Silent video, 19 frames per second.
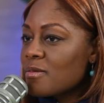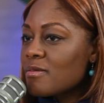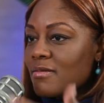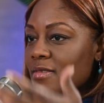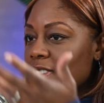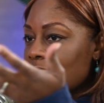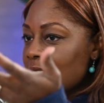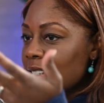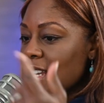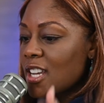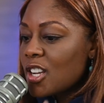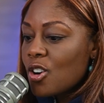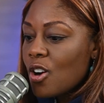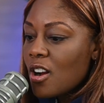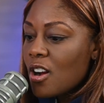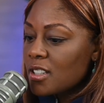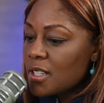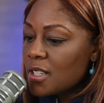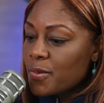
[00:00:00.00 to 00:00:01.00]
let's take
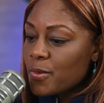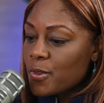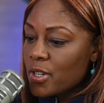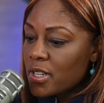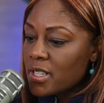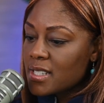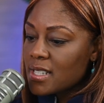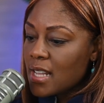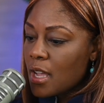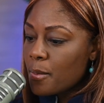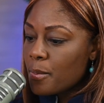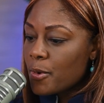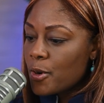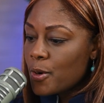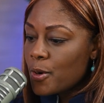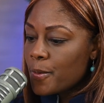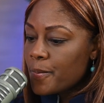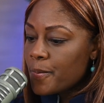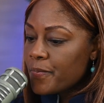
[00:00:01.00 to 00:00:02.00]
garlic, for
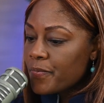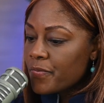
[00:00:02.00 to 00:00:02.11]
example.